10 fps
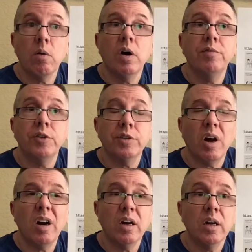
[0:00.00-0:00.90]
of your
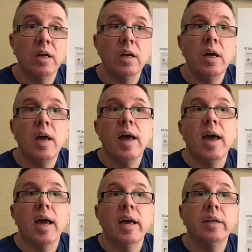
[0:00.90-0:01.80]
dog
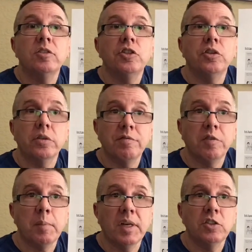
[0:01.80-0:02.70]
and your
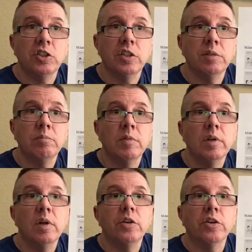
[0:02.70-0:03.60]
information,
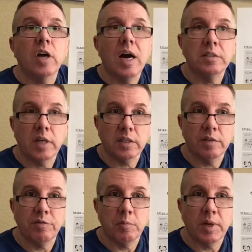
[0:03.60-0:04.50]
your contact
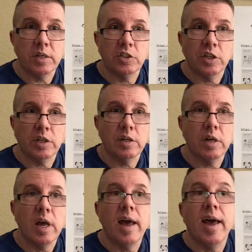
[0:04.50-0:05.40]
information,
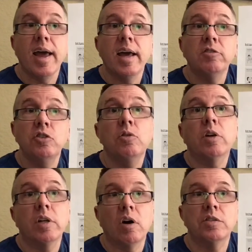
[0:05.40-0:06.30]
and you
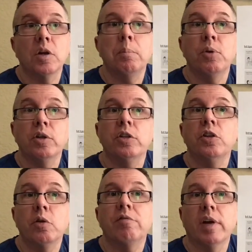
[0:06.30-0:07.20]
can also put
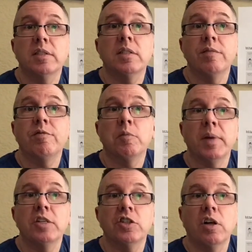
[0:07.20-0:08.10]
your vet's
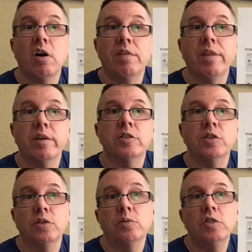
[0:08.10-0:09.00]
information on there
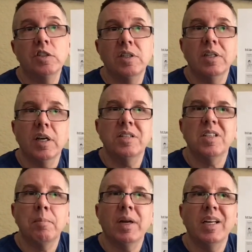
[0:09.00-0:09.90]
too, just in case
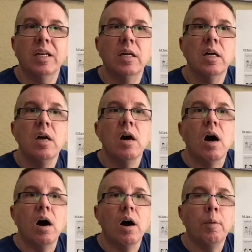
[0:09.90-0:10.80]
somebody
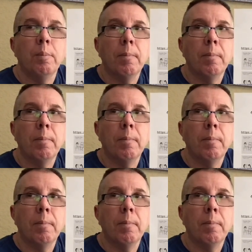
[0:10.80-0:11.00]
can't